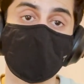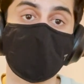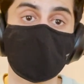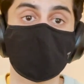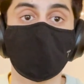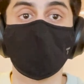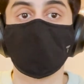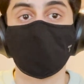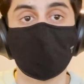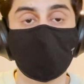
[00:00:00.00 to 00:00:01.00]
extra
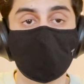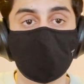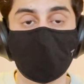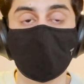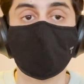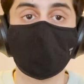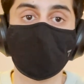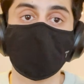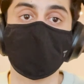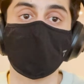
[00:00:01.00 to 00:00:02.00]
money
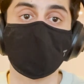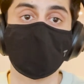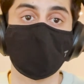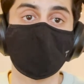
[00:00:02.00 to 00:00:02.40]
from